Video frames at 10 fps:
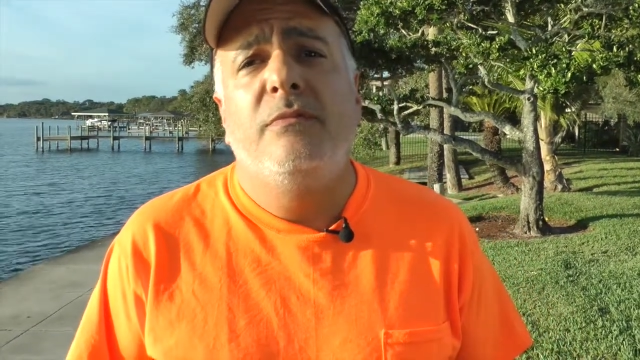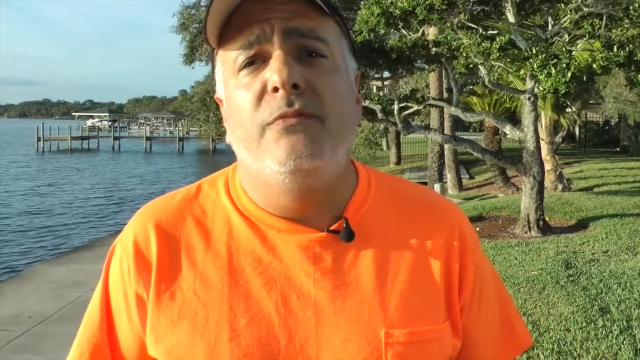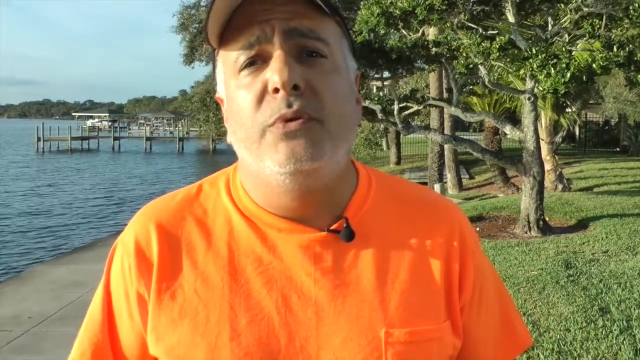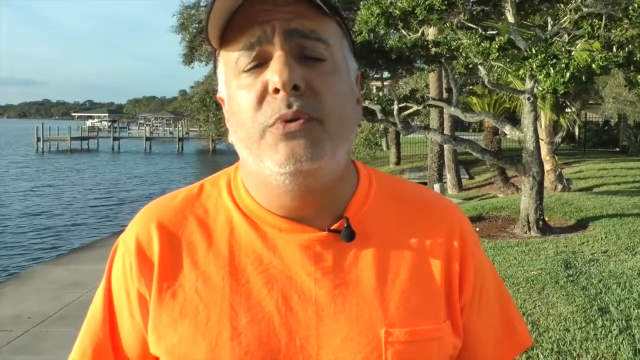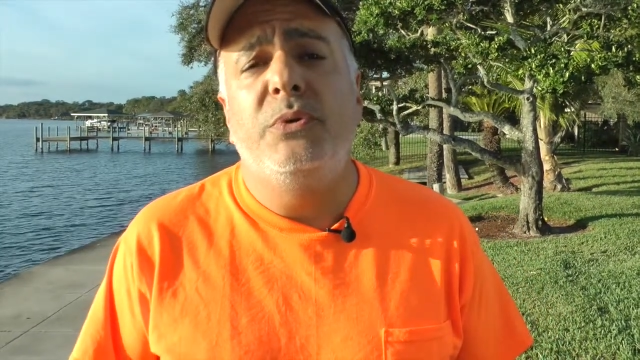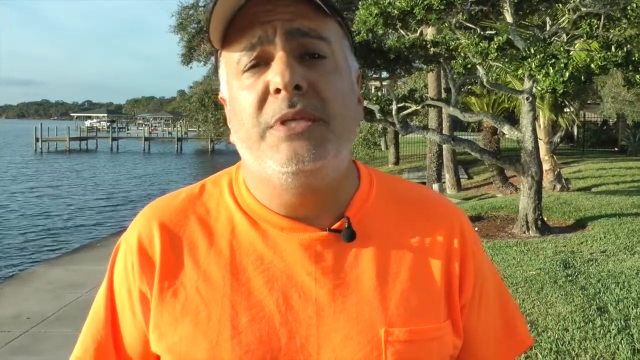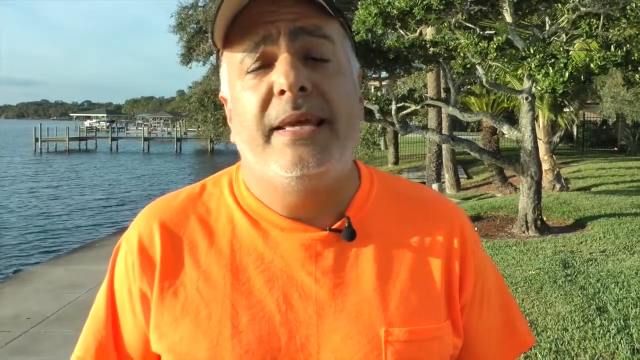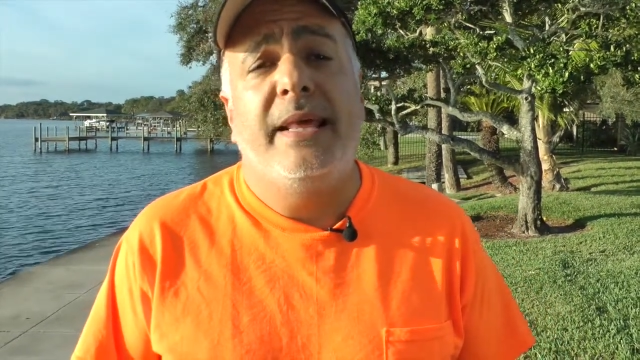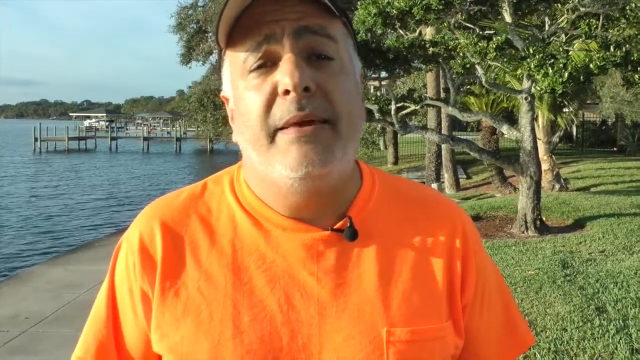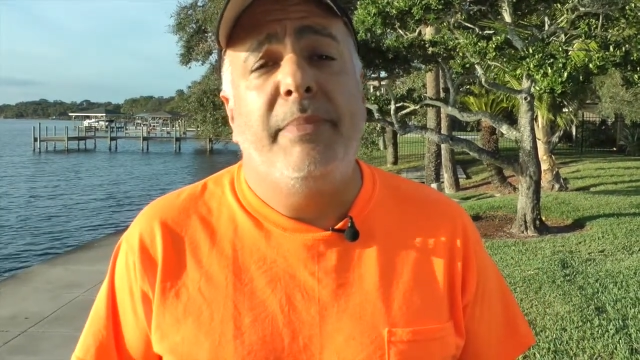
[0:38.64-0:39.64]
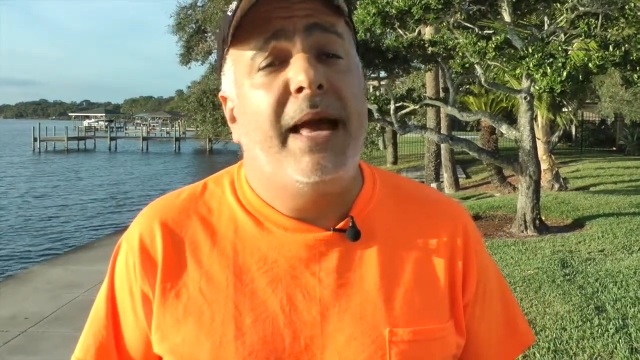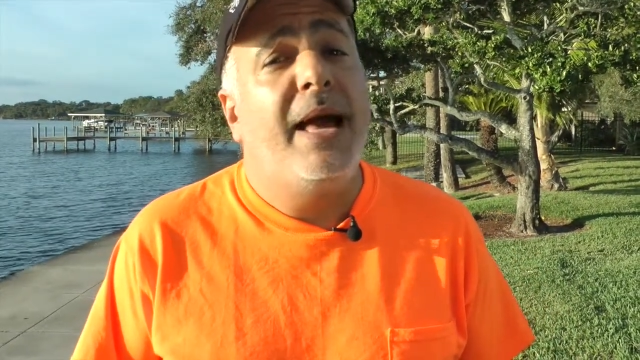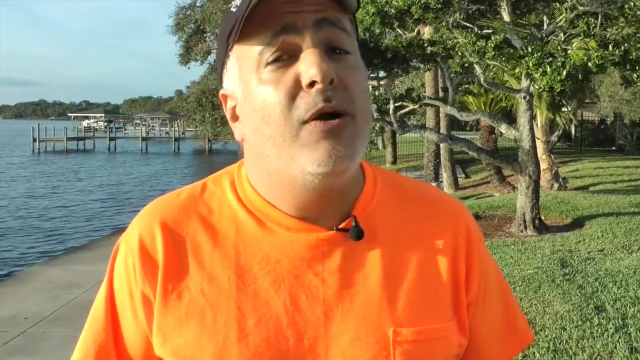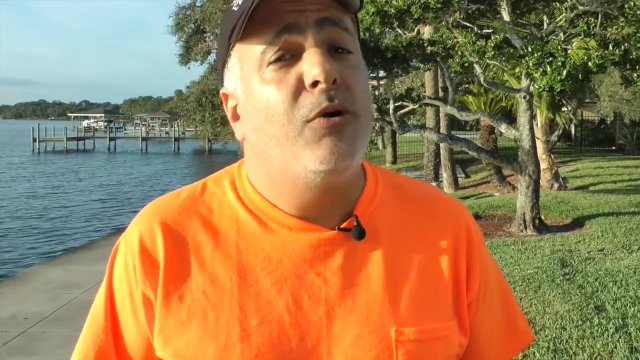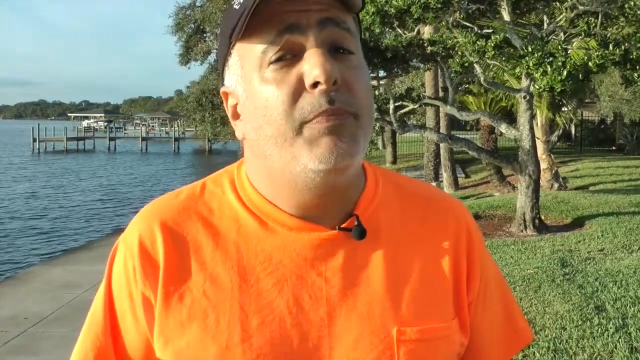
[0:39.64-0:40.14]
foods in a
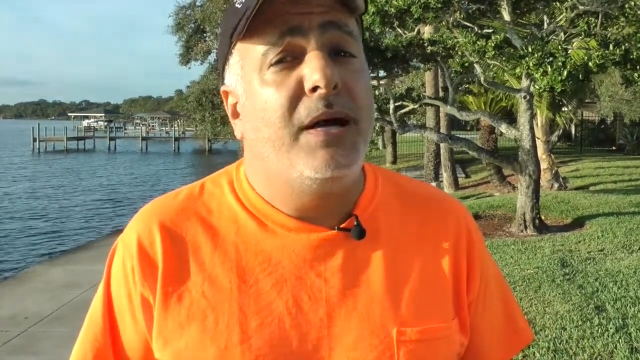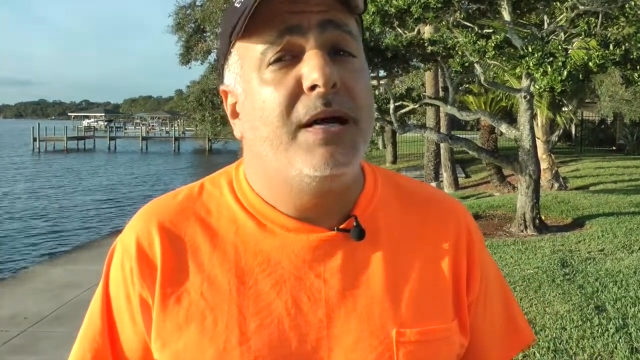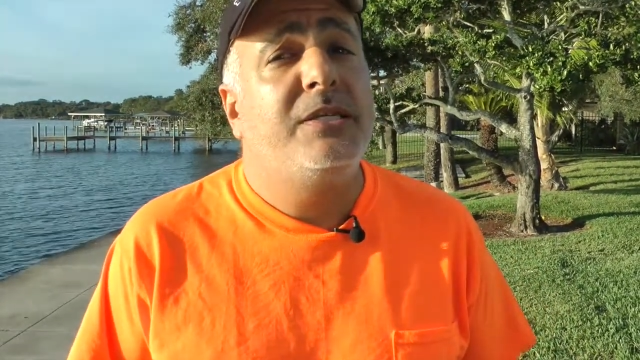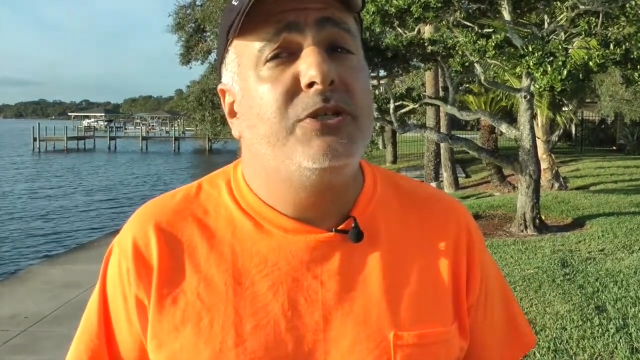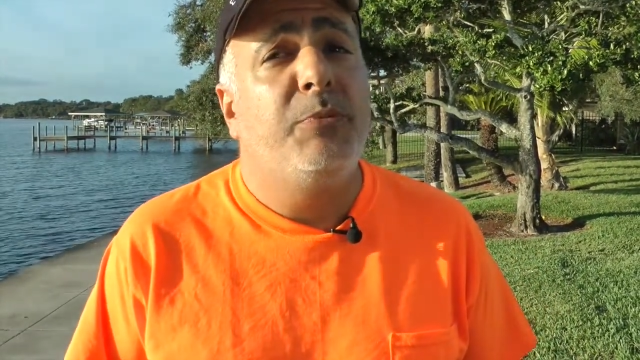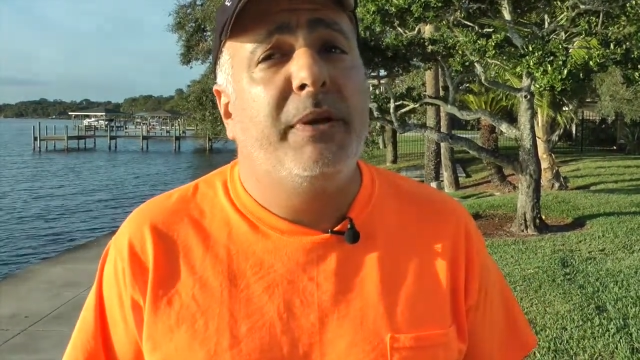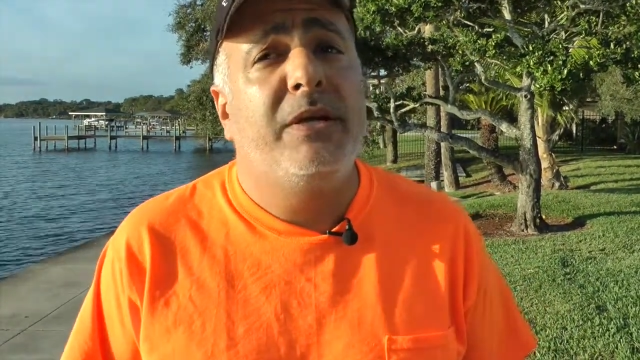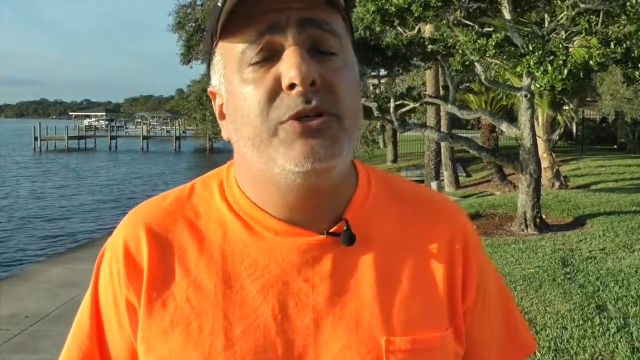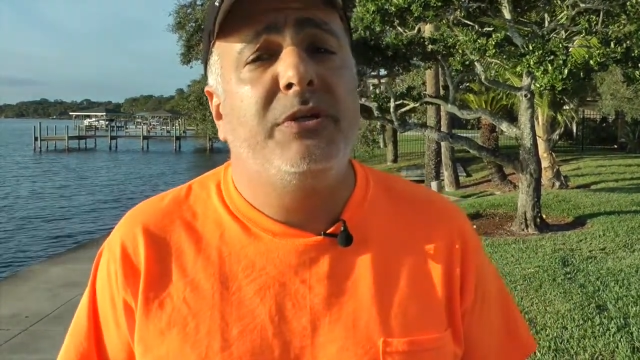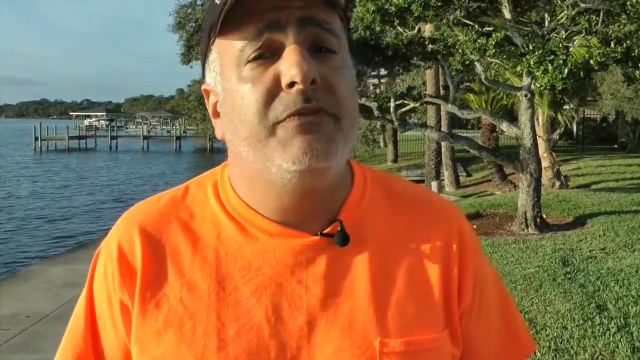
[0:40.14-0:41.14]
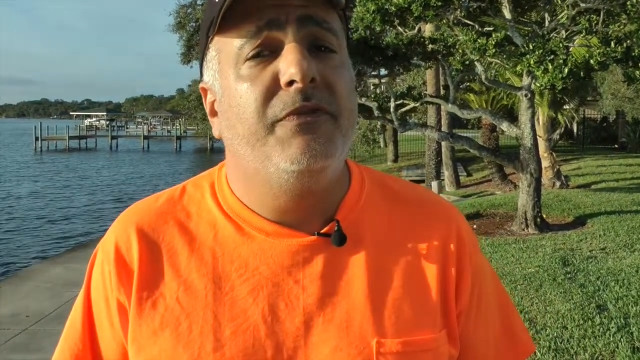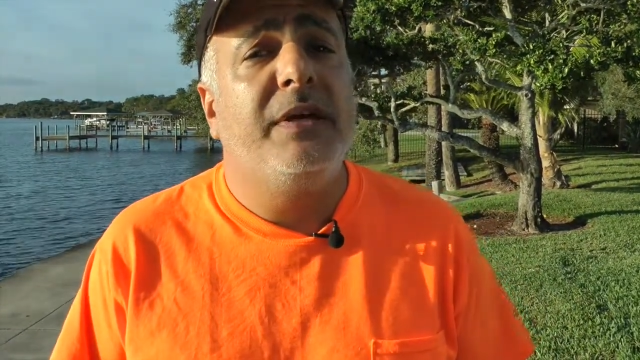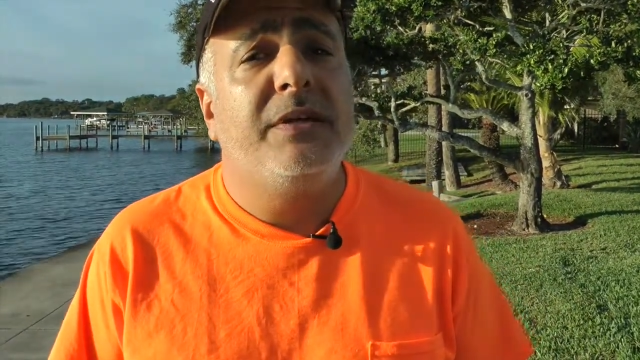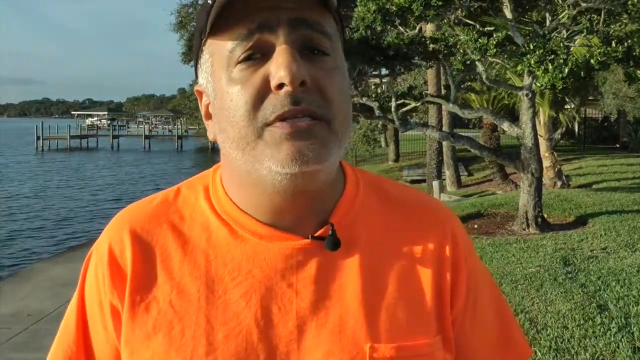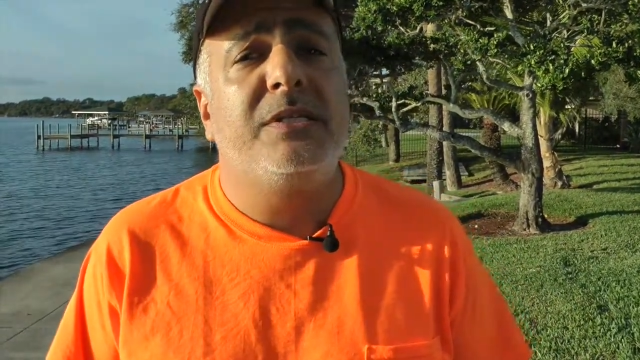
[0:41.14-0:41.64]
bag or box in your pantry are
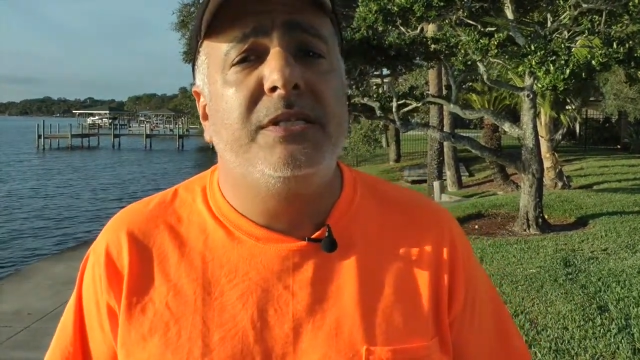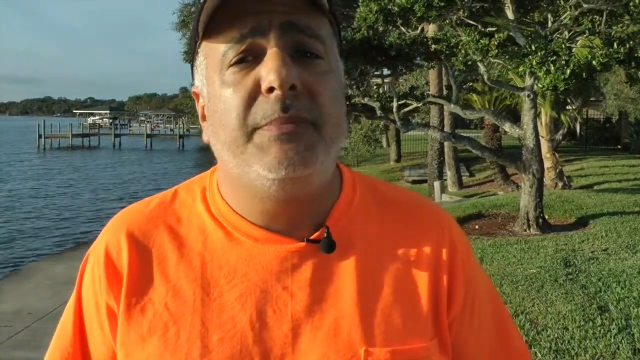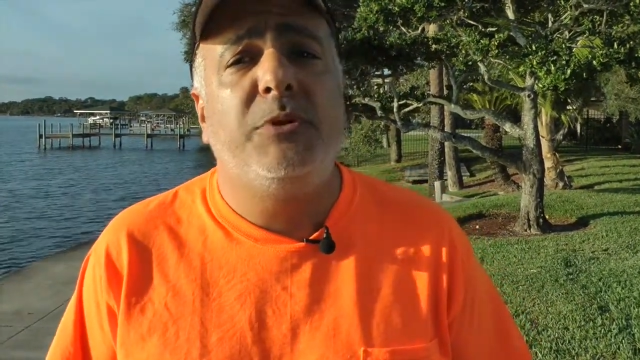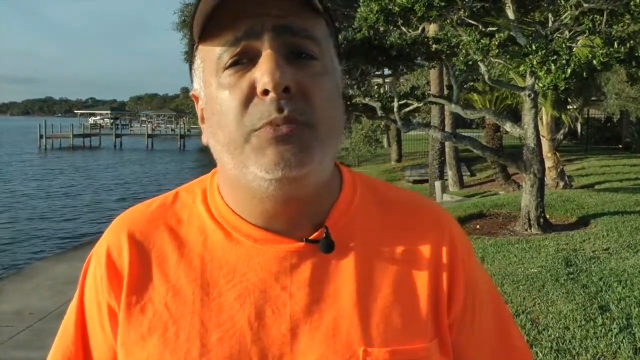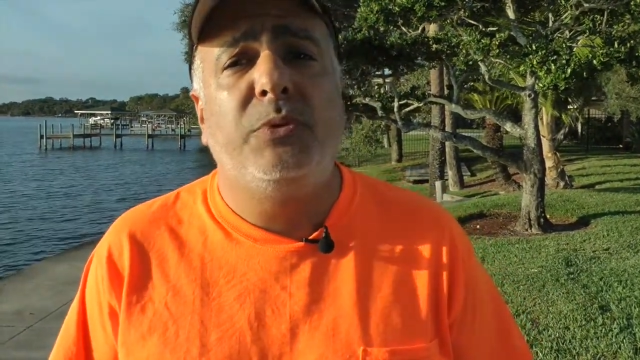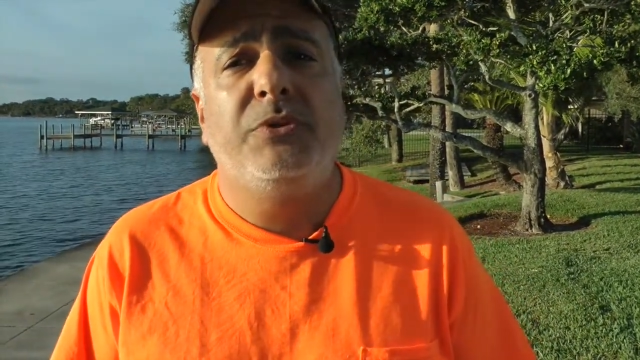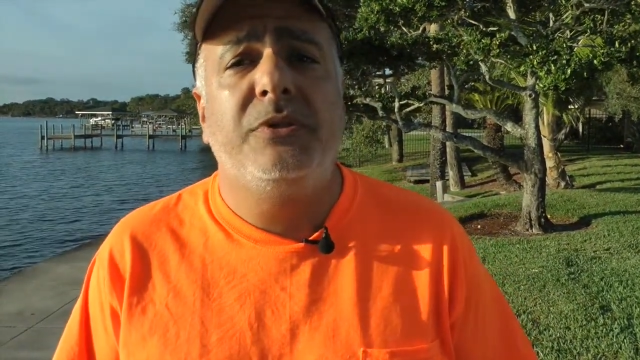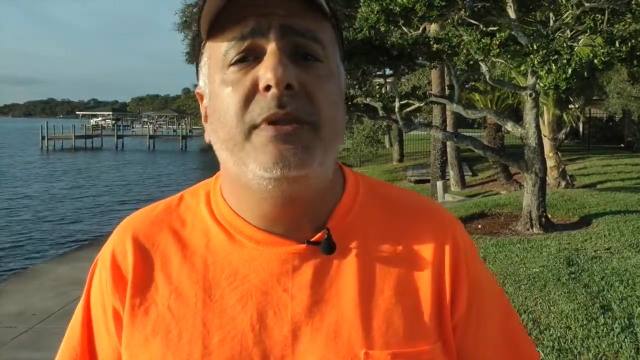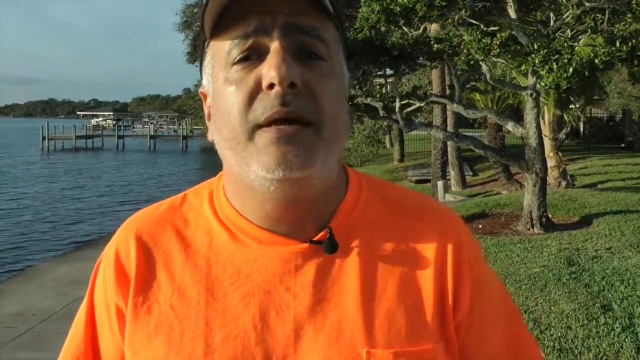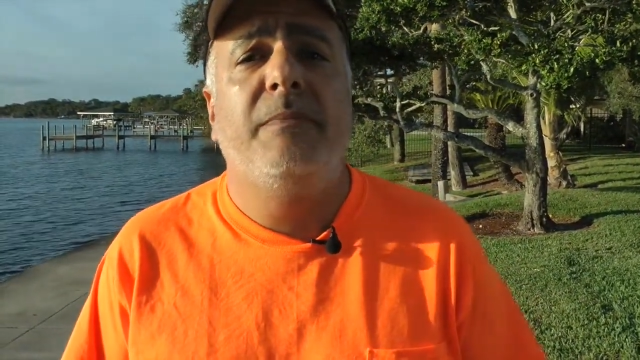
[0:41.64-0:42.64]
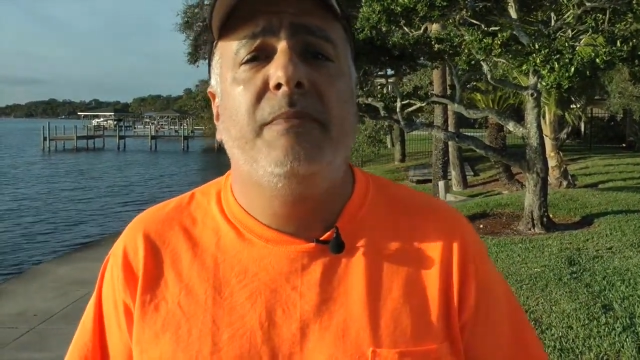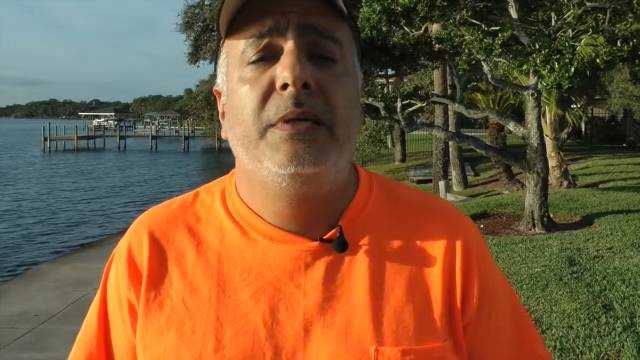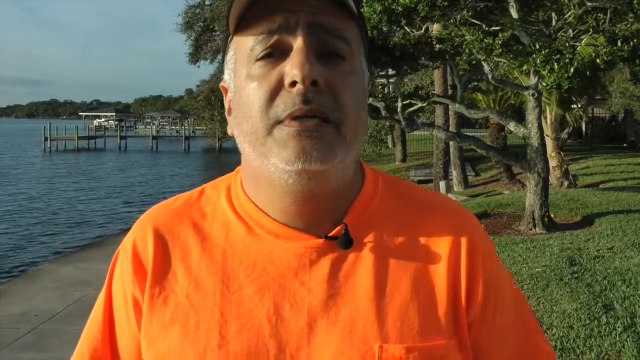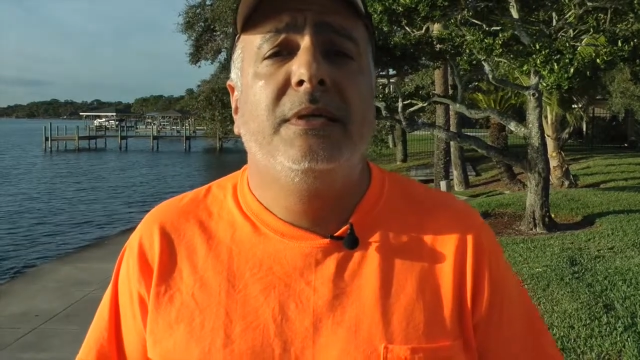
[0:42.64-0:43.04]
very susceptible to them